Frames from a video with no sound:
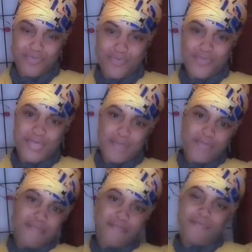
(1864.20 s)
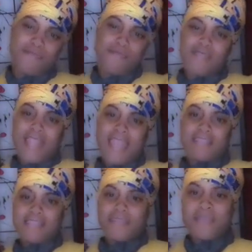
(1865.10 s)
Simply
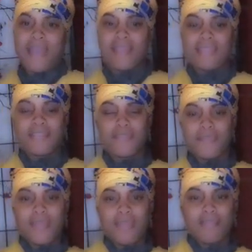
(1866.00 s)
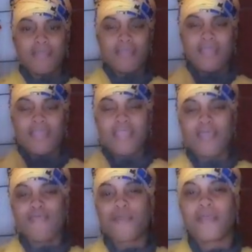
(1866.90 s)
relaxing your body in your bed.
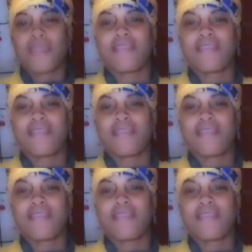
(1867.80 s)
If we are in a